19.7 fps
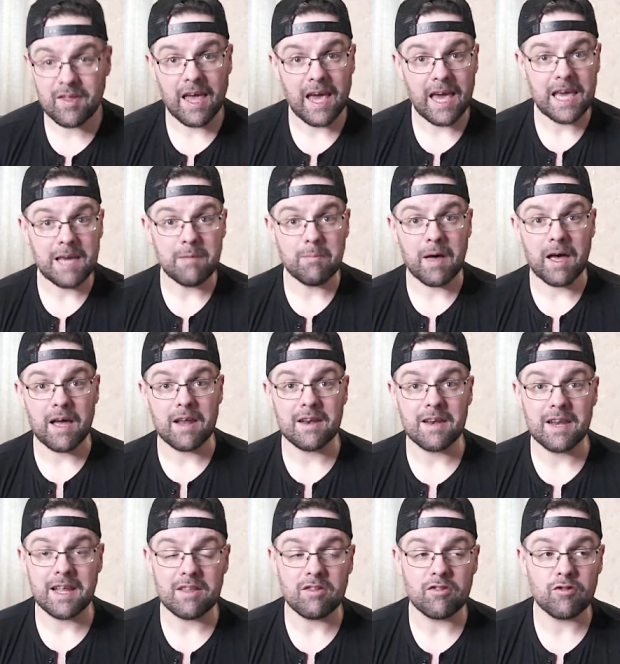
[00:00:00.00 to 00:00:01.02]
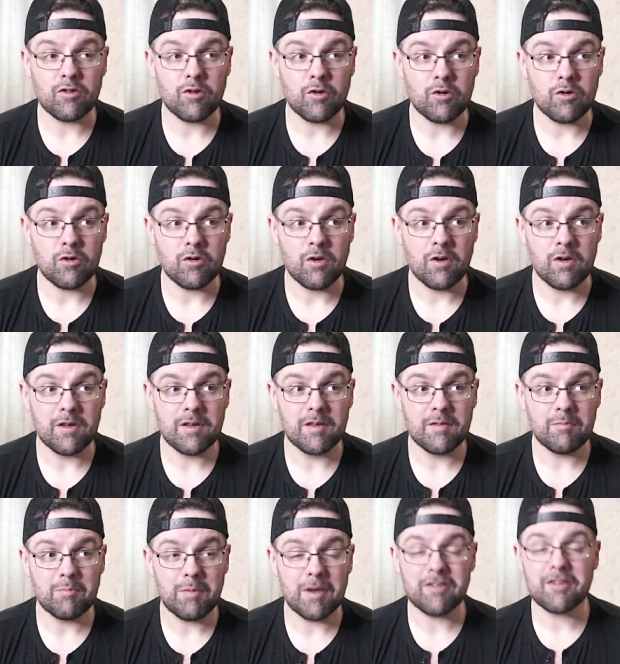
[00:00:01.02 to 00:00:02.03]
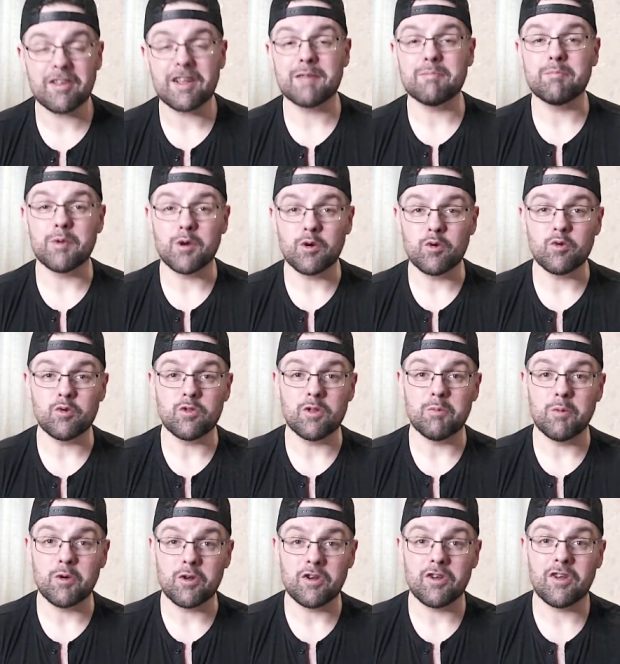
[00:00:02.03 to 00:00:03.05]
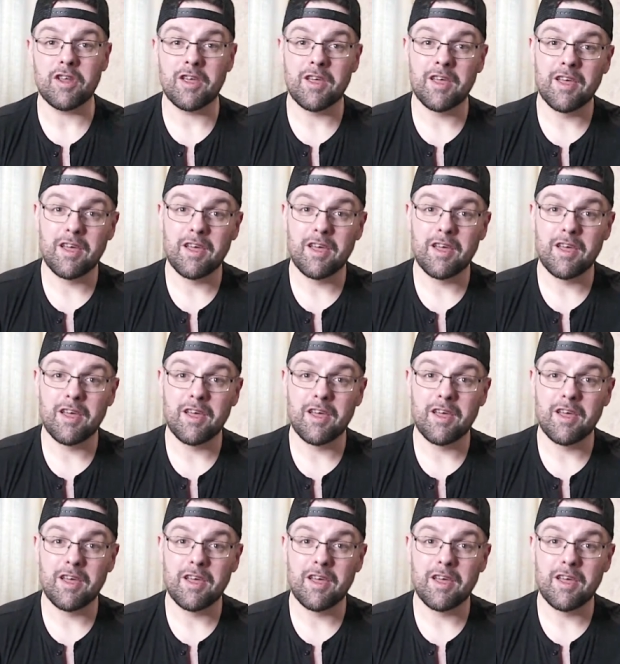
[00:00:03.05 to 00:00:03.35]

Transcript: He-Man needs to basically blow the moon